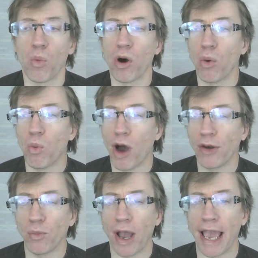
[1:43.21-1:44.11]
Well,
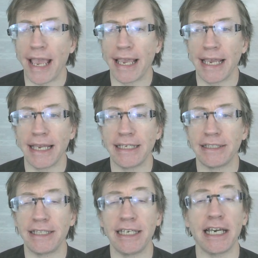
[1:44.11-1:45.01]
one way
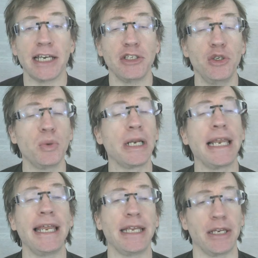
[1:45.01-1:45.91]
is the
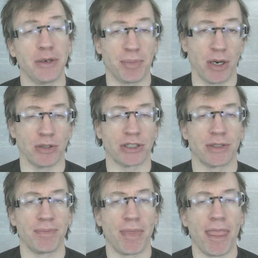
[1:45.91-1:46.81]
Euclidean approach.